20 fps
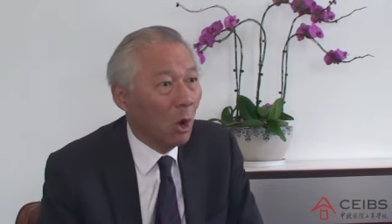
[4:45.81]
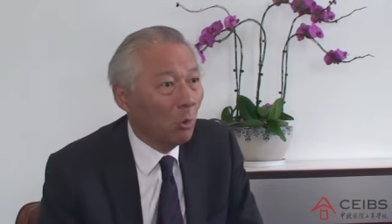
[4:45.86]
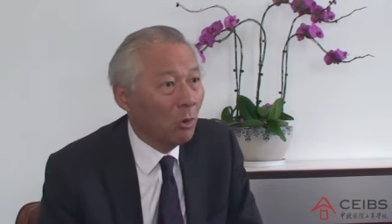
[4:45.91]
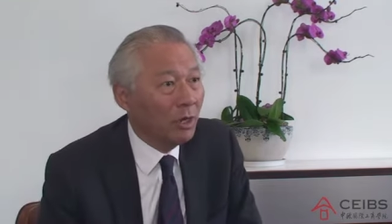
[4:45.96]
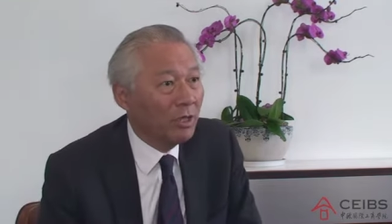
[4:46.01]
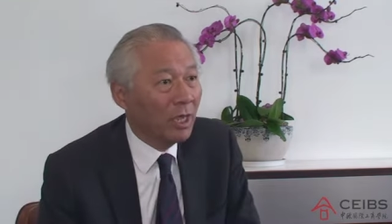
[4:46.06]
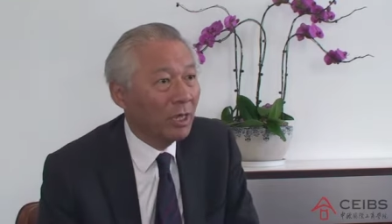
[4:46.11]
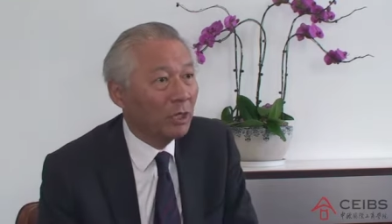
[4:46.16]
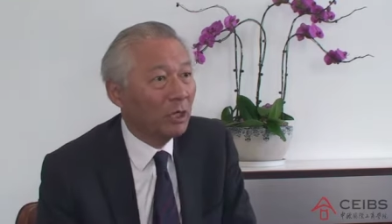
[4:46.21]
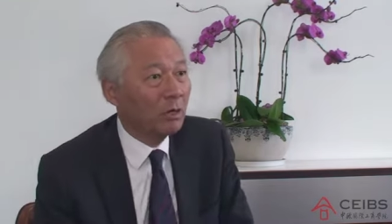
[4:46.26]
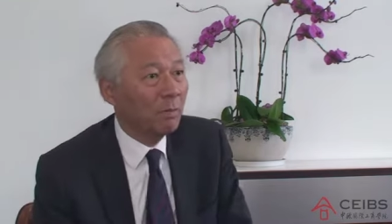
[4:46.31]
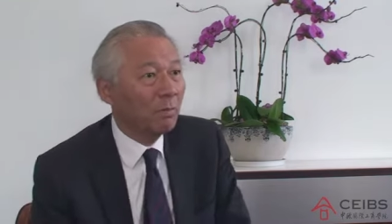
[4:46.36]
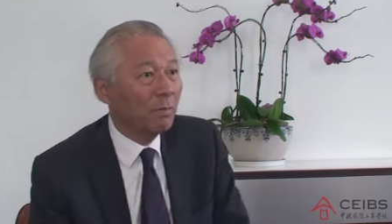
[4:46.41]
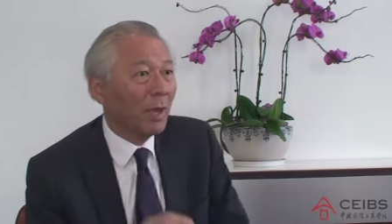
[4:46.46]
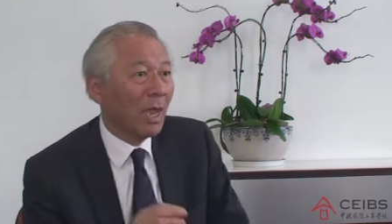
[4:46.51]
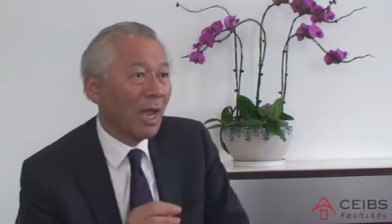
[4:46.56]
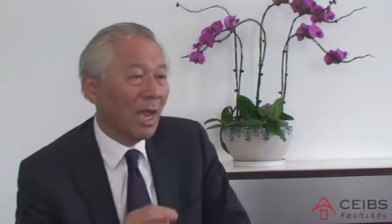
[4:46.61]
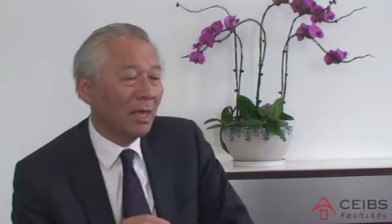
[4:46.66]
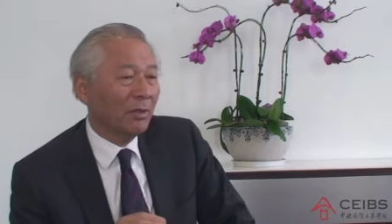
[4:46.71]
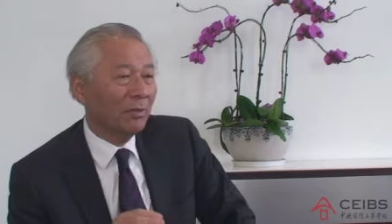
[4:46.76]
We then
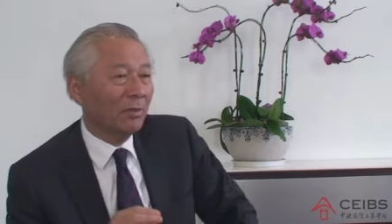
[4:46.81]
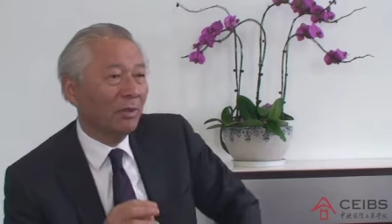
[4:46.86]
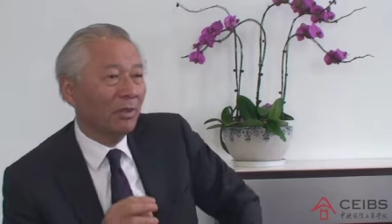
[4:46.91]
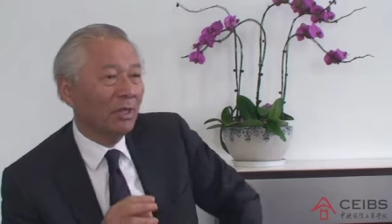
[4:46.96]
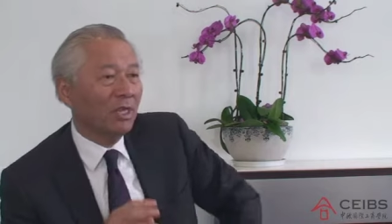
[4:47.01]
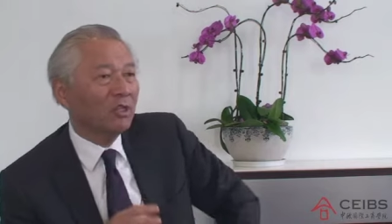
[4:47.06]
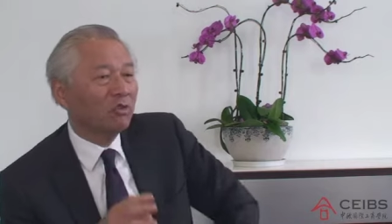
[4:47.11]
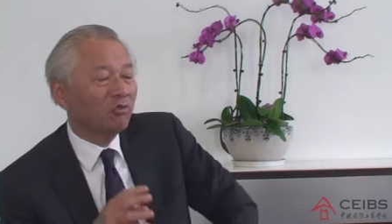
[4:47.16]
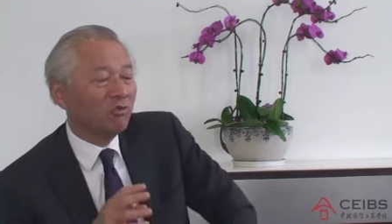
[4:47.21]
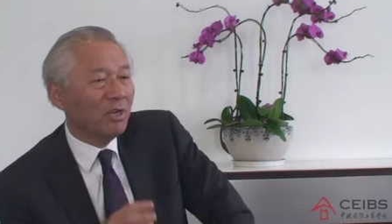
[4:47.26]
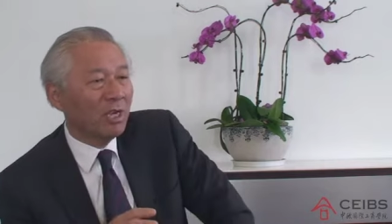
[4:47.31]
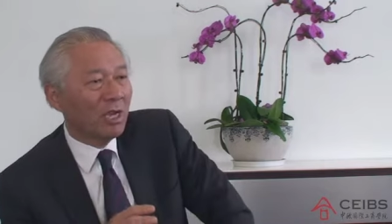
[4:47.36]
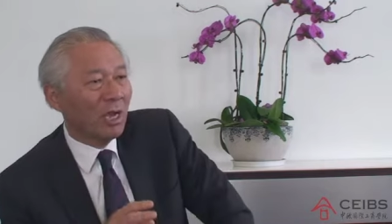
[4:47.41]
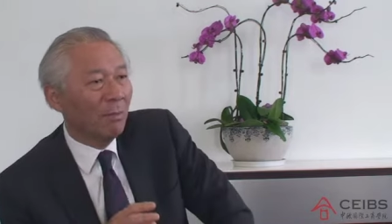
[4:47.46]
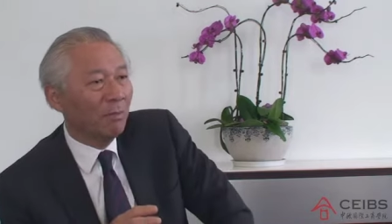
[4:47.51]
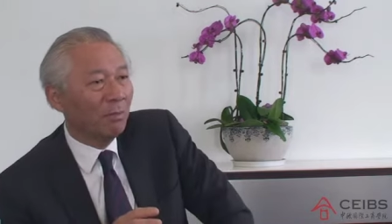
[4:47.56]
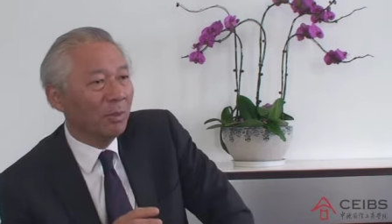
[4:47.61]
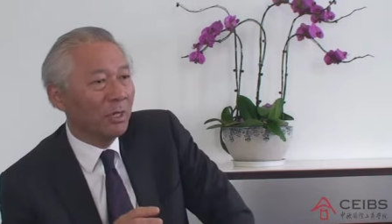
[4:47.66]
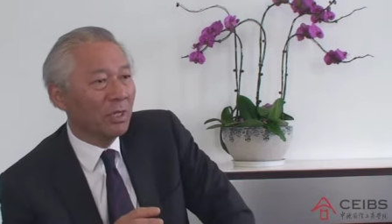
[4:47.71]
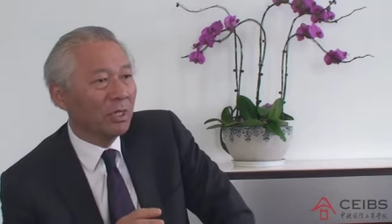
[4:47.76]
compared these 3
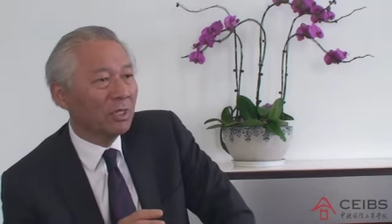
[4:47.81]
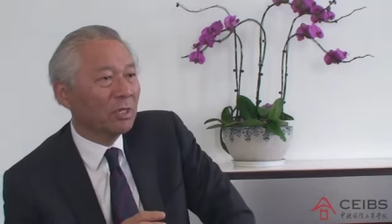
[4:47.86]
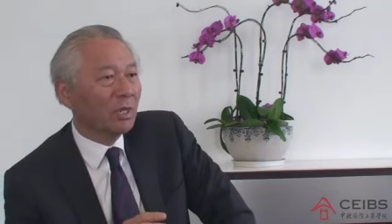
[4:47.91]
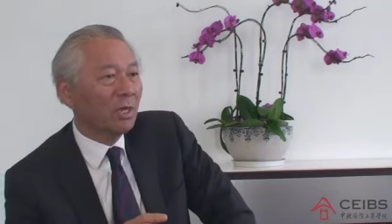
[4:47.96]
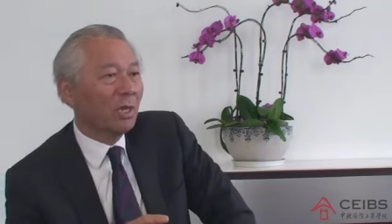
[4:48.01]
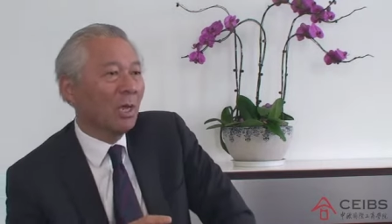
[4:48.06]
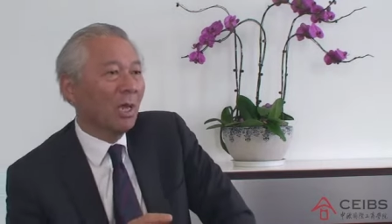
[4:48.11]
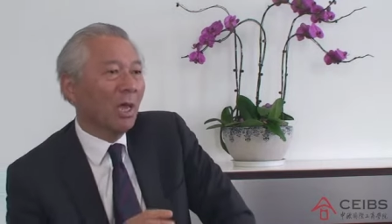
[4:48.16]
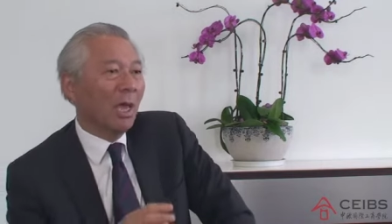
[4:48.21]
companies.